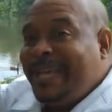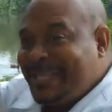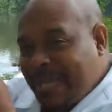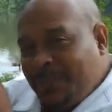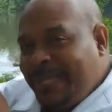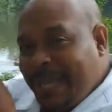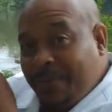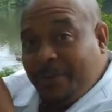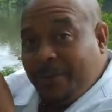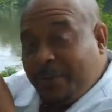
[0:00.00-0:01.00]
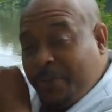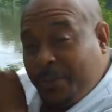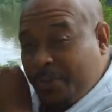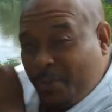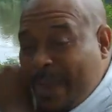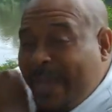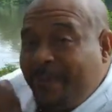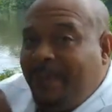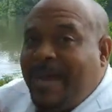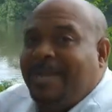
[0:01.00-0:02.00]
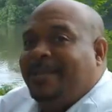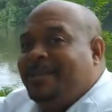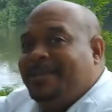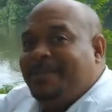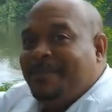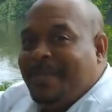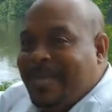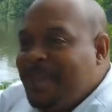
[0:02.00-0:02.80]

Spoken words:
it's held together through the threat of violence.